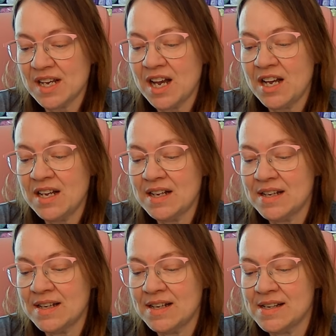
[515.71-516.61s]

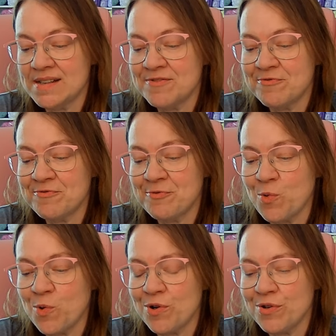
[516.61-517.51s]
uh,
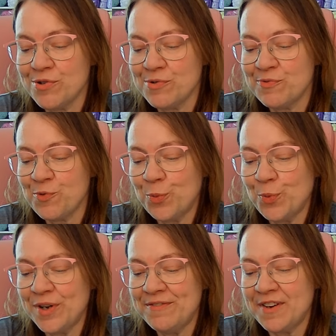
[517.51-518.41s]
4 to a
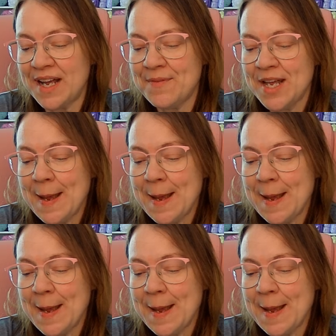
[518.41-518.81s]
4.5